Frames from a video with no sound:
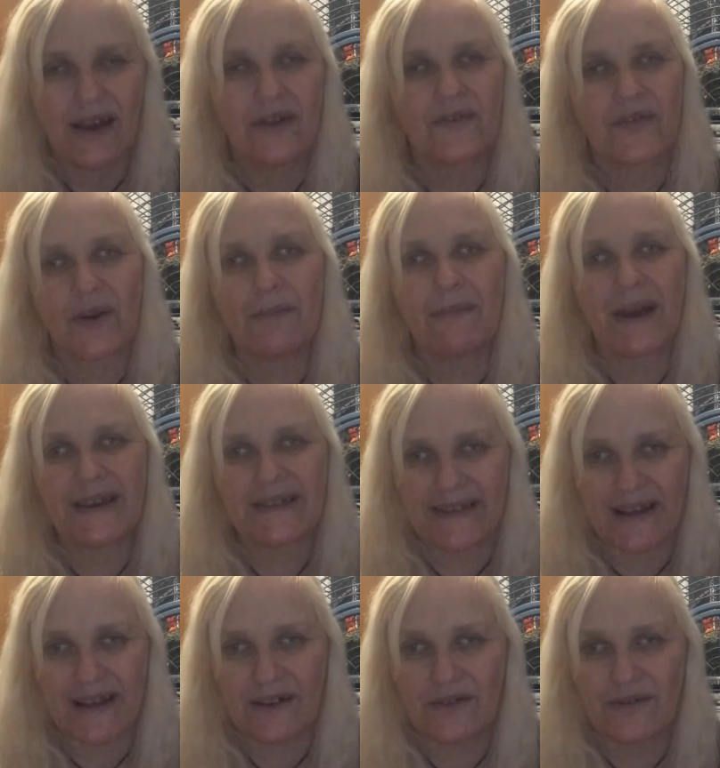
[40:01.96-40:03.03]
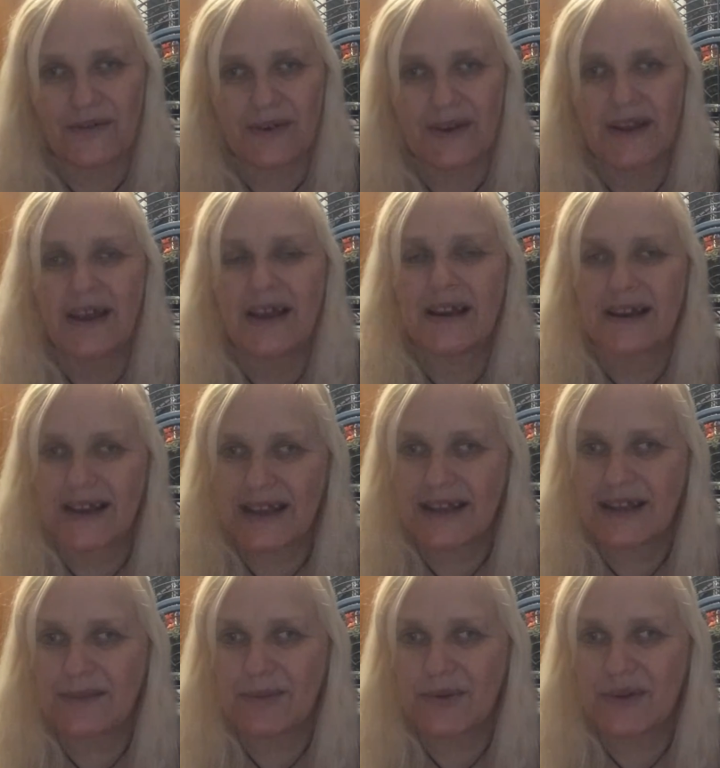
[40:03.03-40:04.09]
From myself,
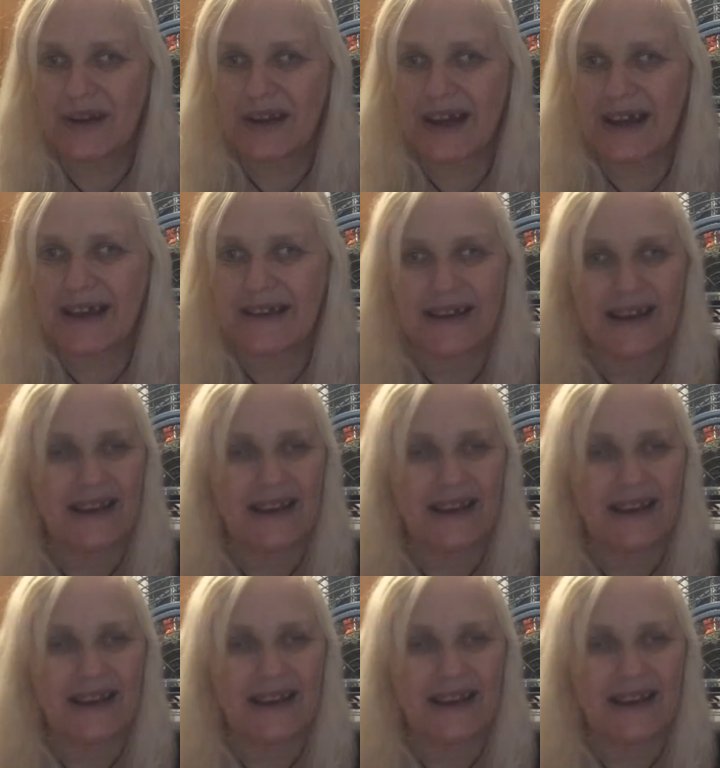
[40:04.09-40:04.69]
Lady Moonlight,